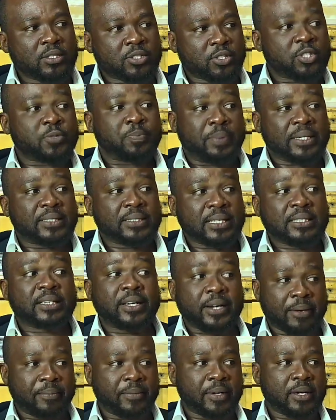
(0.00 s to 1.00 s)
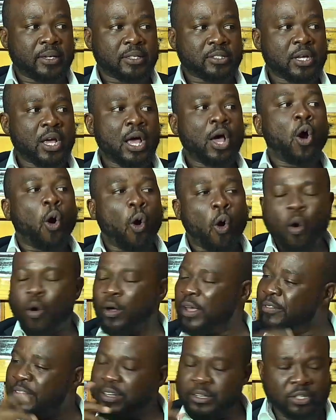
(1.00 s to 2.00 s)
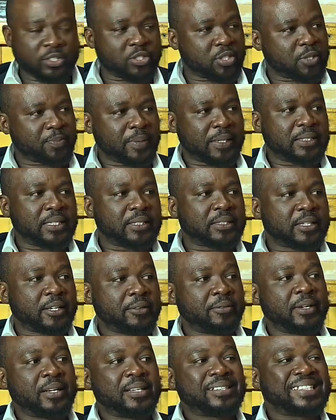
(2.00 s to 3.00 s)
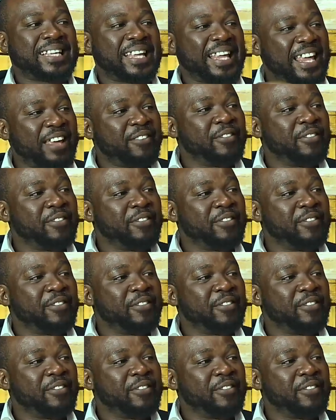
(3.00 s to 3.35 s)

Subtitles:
suspected criminals or even suspected criminals,